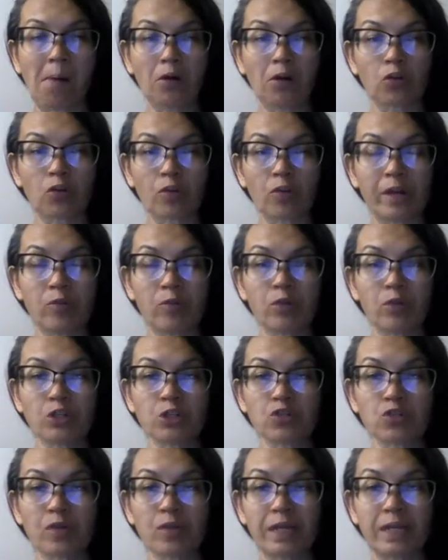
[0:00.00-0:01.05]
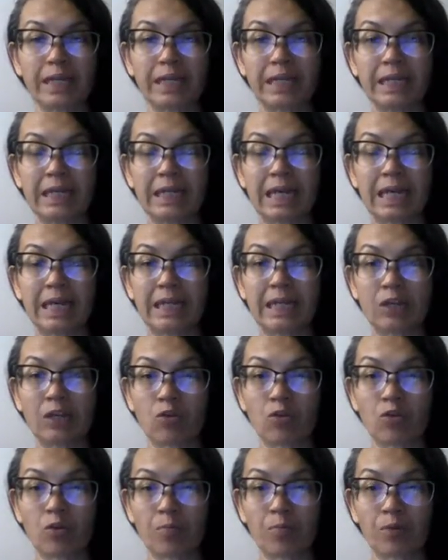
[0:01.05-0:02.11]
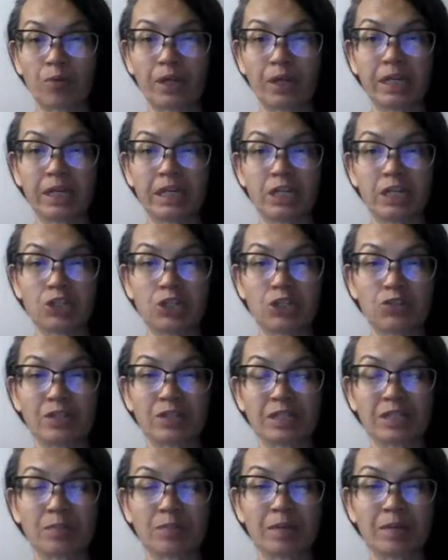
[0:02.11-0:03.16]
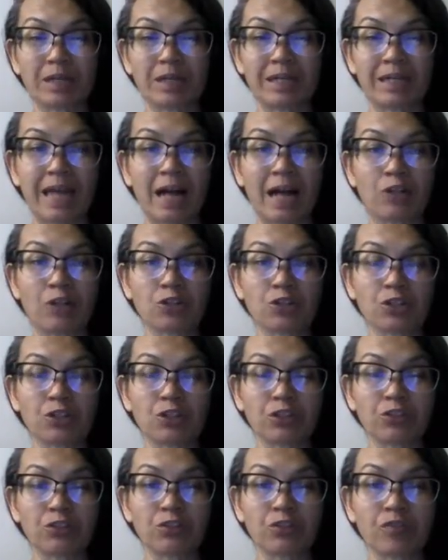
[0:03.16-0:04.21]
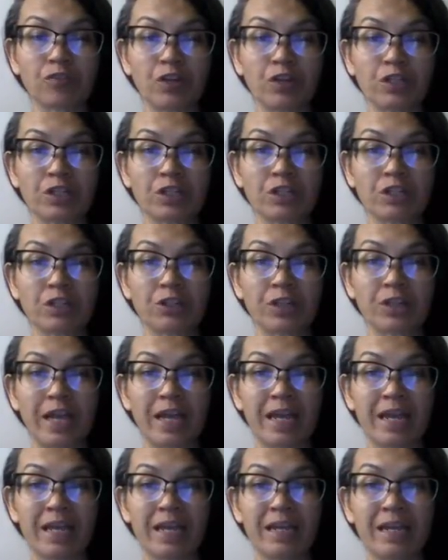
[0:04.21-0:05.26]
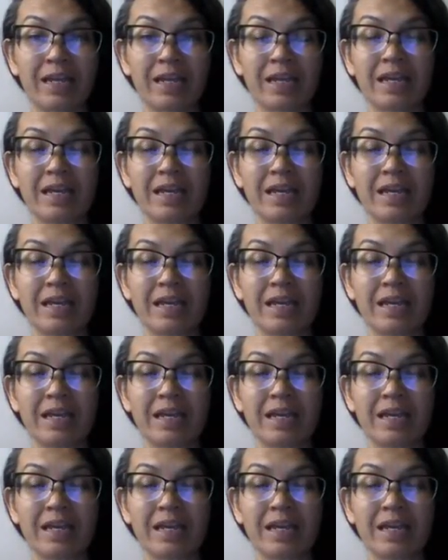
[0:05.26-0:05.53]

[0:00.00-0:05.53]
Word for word: Great One Trading Incorporated issues expanding allergy alert of undeclared egg